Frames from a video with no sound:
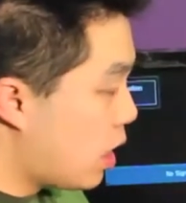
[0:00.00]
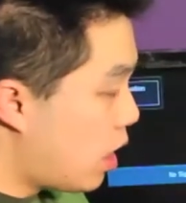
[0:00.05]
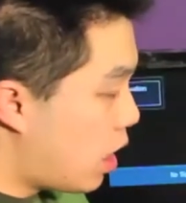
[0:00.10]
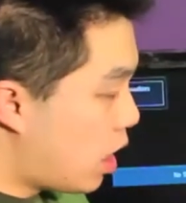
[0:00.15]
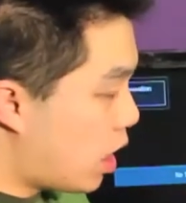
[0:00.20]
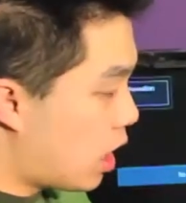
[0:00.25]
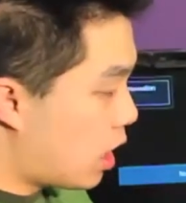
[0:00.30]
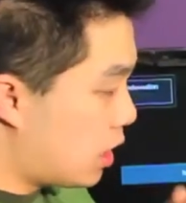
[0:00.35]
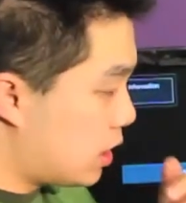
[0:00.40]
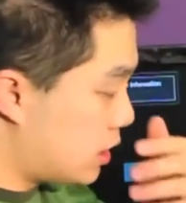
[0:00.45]

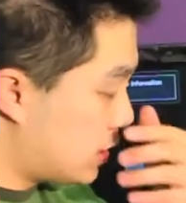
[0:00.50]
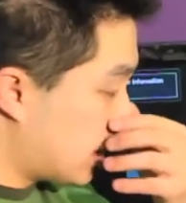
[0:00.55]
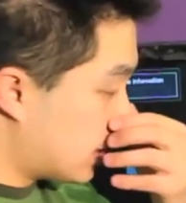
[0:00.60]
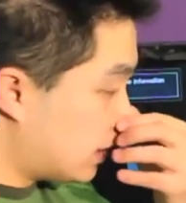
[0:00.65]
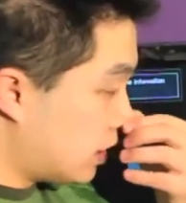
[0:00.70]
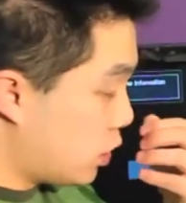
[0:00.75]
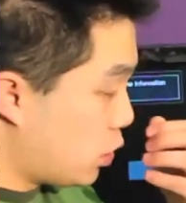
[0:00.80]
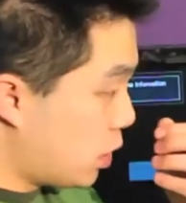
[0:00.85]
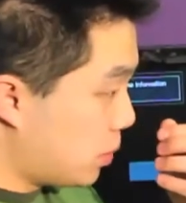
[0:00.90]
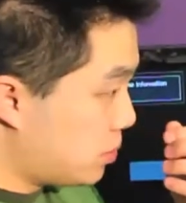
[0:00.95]
ours
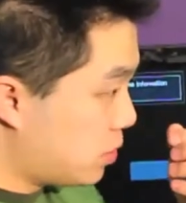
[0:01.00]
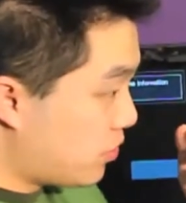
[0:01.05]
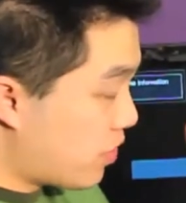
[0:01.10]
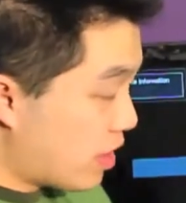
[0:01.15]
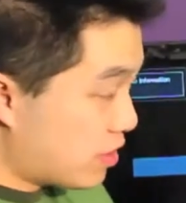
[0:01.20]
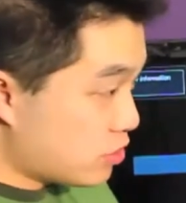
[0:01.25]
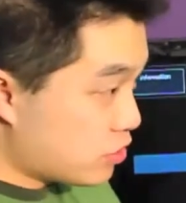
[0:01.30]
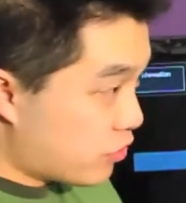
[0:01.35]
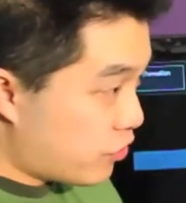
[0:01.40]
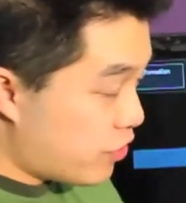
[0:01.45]
actually go up to
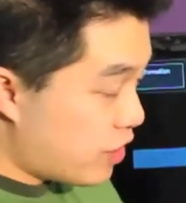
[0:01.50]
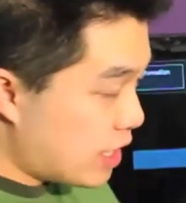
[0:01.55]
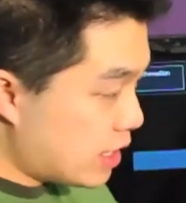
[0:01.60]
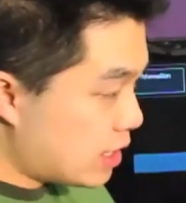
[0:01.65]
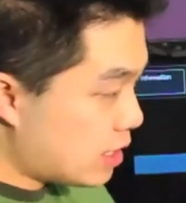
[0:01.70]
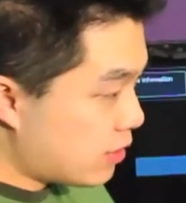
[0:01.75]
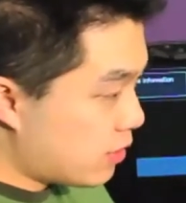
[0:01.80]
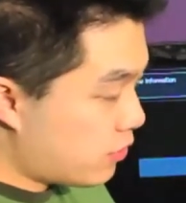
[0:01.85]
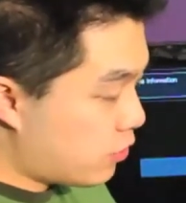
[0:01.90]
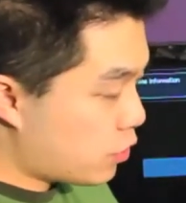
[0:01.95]
500 feet
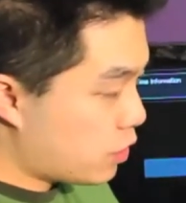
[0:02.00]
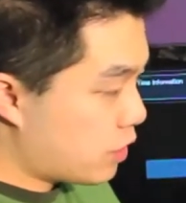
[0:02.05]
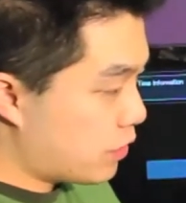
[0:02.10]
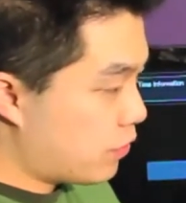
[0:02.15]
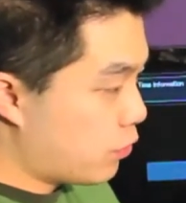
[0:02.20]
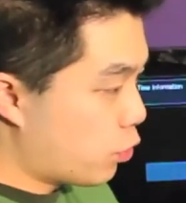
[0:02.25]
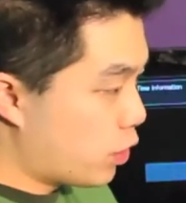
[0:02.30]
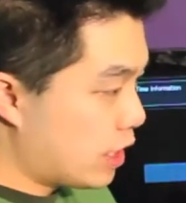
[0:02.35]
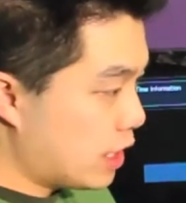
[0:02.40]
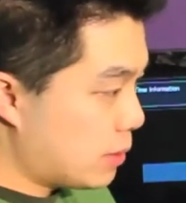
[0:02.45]
for
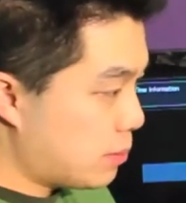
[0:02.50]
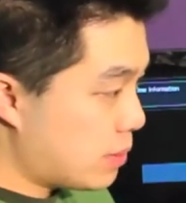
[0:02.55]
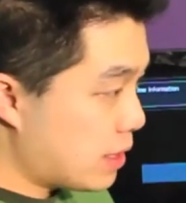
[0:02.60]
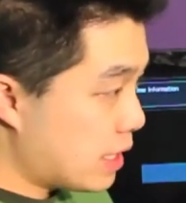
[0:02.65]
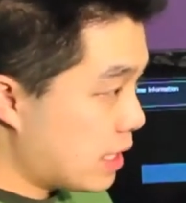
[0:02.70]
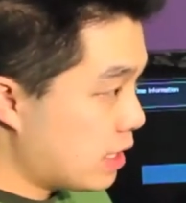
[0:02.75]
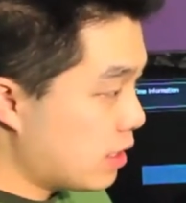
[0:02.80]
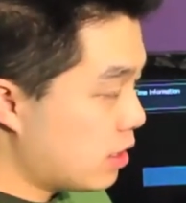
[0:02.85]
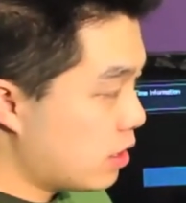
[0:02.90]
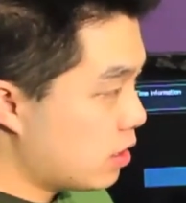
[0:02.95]

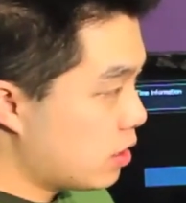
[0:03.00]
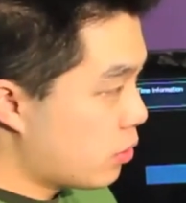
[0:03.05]
480p,